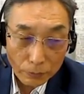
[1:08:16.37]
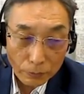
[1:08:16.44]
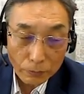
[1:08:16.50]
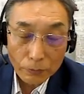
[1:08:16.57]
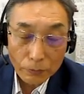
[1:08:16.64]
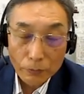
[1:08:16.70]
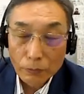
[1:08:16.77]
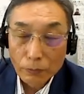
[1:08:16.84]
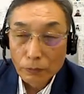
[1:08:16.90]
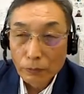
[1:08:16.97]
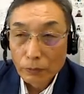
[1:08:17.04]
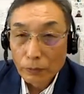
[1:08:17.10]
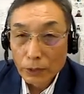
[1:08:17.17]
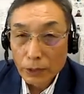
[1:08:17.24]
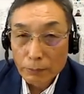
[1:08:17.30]
to
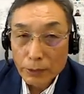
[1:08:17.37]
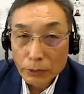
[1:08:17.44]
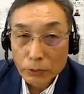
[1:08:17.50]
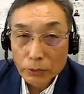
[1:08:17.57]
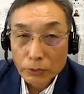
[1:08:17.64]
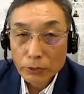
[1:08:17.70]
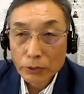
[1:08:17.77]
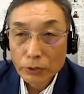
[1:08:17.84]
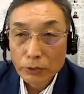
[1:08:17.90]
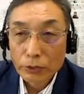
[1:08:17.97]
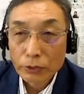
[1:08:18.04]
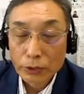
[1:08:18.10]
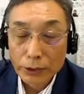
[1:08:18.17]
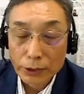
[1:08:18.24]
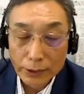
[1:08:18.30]
some
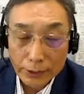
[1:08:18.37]
Egyptians,